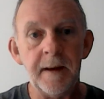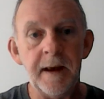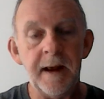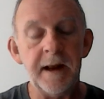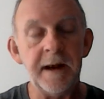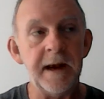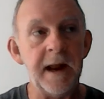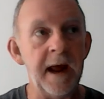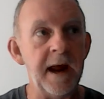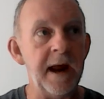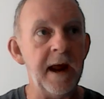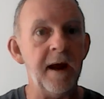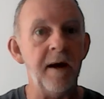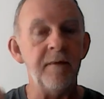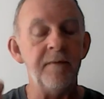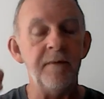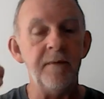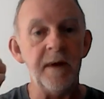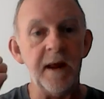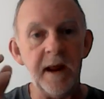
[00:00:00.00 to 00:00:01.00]
And they
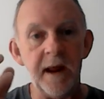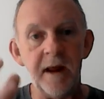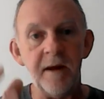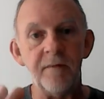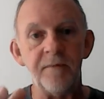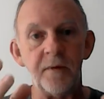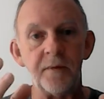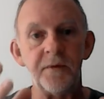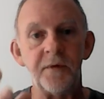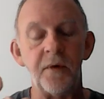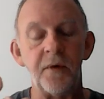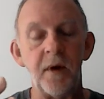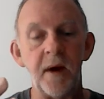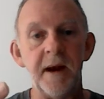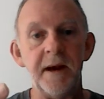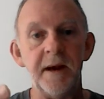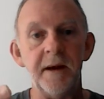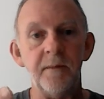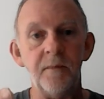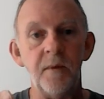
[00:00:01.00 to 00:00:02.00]
have
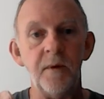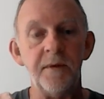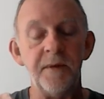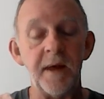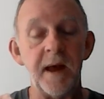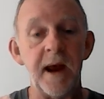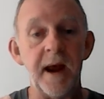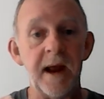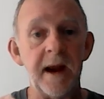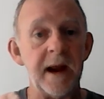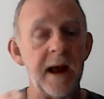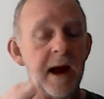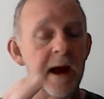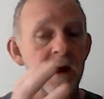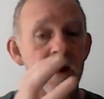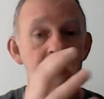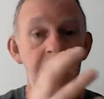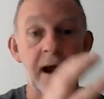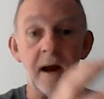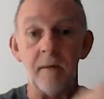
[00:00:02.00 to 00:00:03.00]
infiltrated with that.
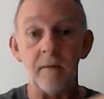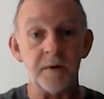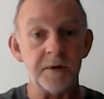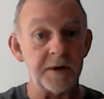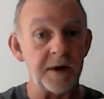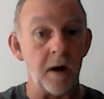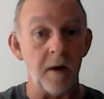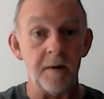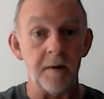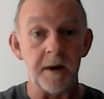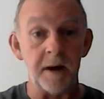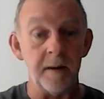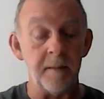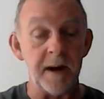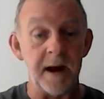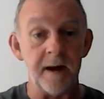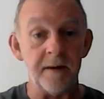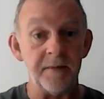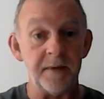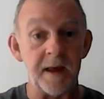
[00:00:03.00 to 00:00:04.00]
I was talking
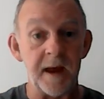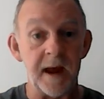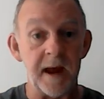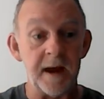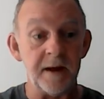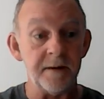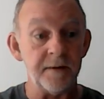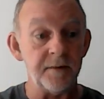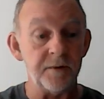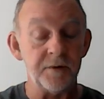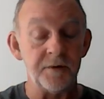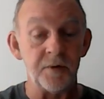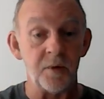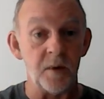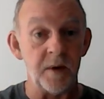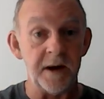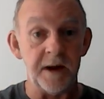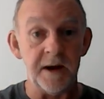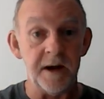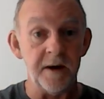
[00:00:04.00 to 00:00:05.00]
about that
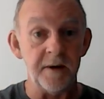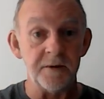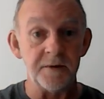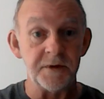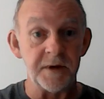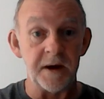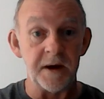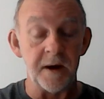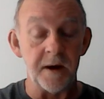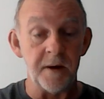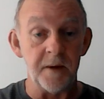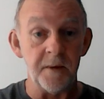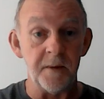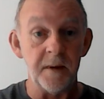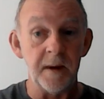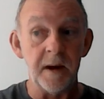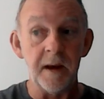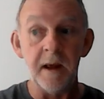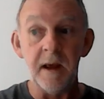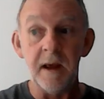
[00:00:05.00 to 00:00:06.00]
20 years ago.
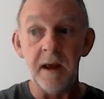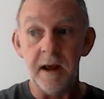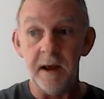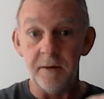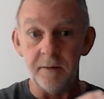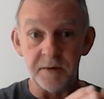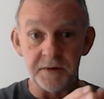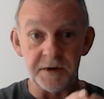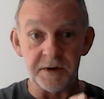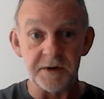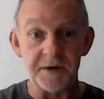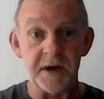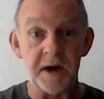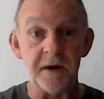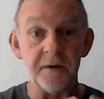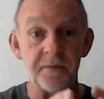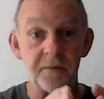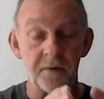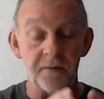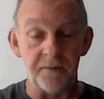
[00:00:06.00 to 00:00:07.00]
It was a
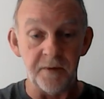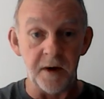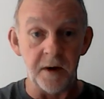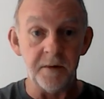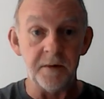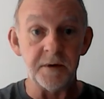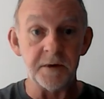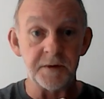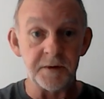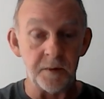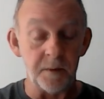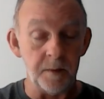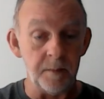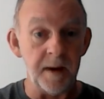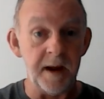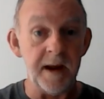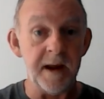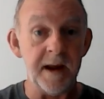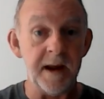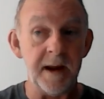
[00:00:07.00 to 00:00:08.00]
central focus with
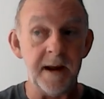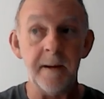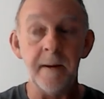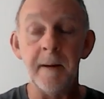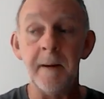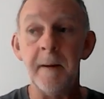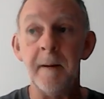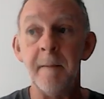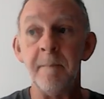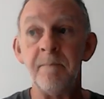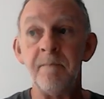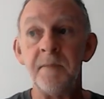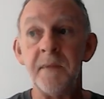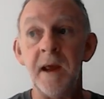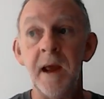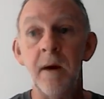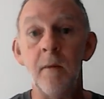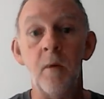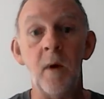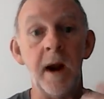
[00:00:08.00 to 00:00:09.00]
me.
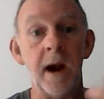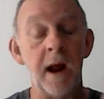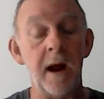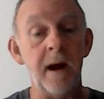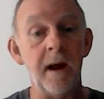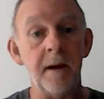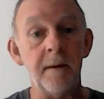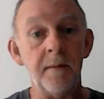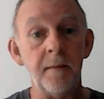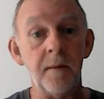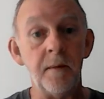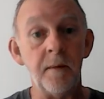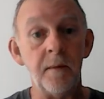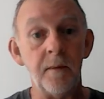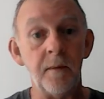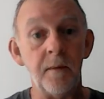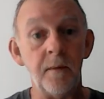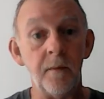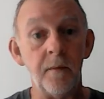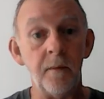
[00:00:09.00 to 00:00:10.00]
And when I
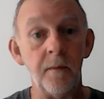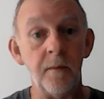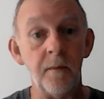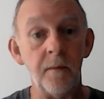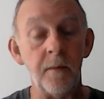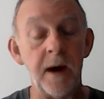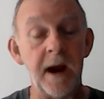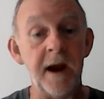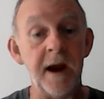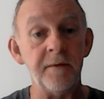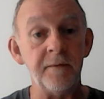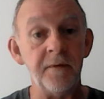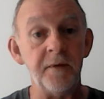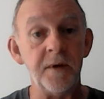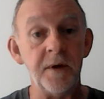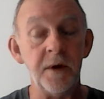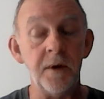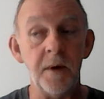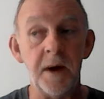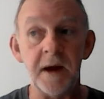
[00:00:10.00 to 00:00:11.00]
ran for
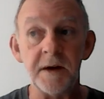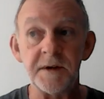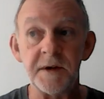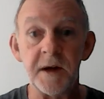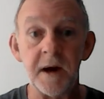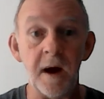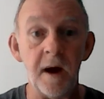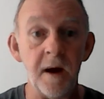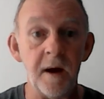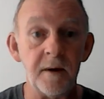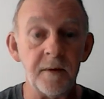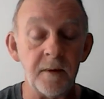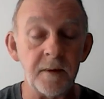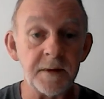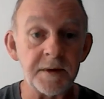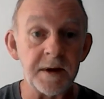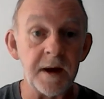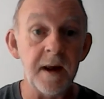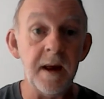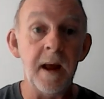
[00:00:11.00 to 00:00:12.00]
U.S.
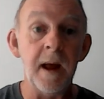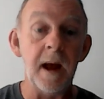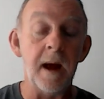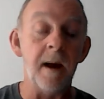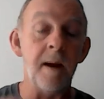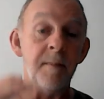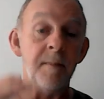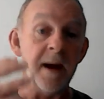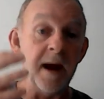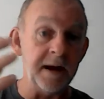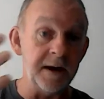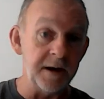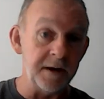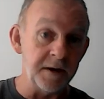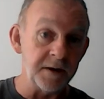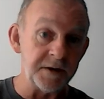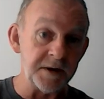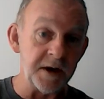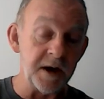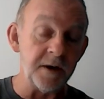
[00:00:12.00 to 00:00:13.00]
Congress, I made it
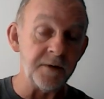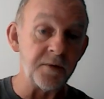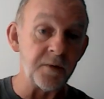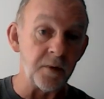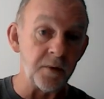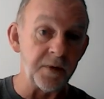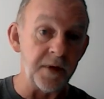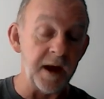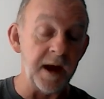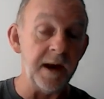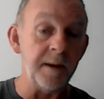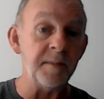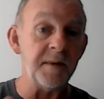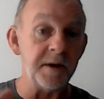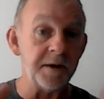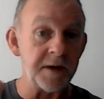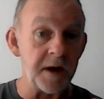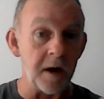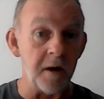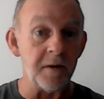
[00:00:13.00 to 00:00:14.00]
a central theme
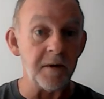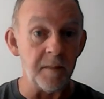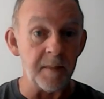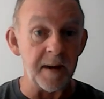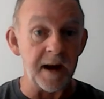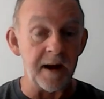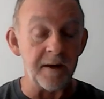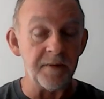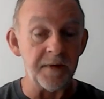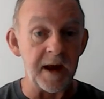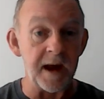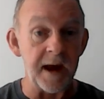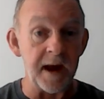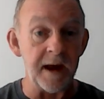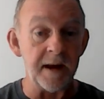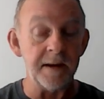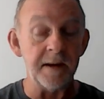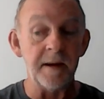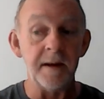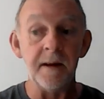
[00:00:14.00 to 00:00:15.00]
to talk about
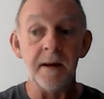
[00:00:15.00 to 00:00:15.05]
that.